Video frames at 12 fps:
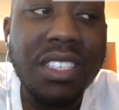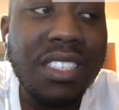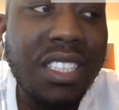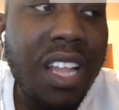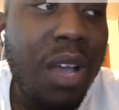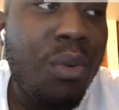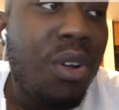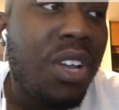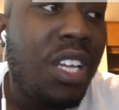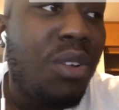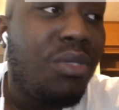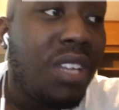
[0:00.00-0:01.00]
because it's like, well,
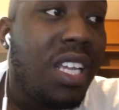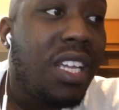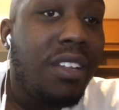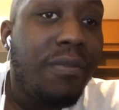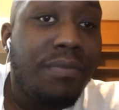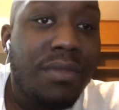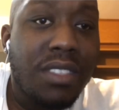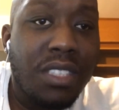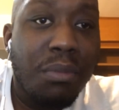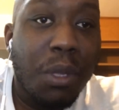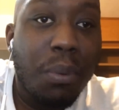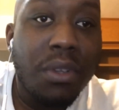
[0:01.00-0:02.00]
he don't need
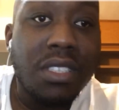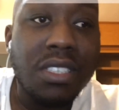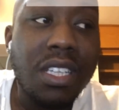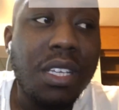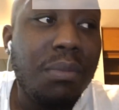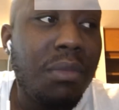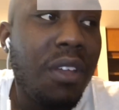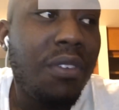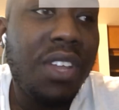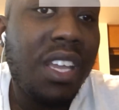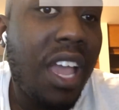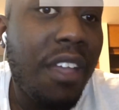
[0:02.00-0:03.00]
to be put to sleep
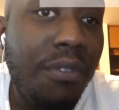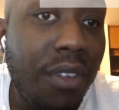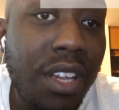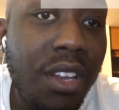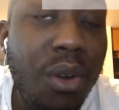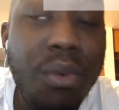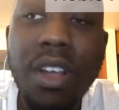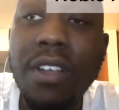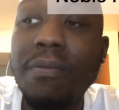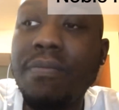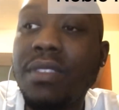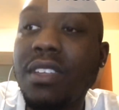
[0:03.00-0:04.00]
if he can't feel it no way.
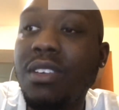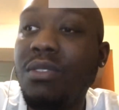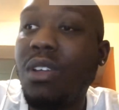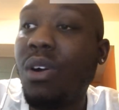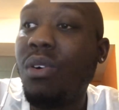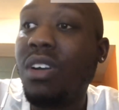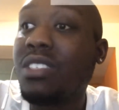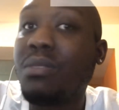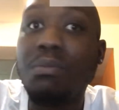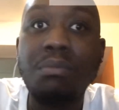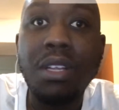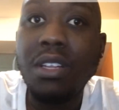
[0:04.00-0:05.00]
You know,
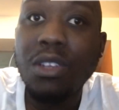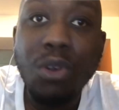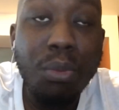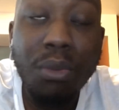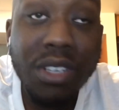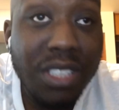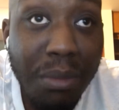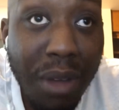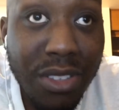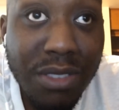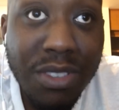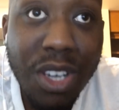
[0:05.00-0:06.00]
it's been numerous
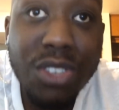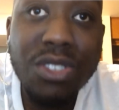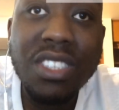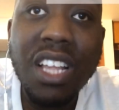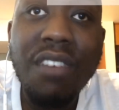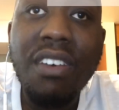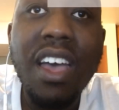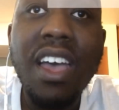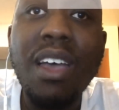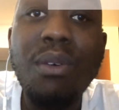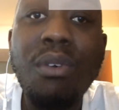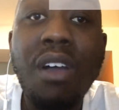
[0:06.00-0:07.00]
amounts of surgeries I've
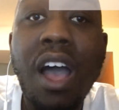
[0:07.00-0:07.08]
had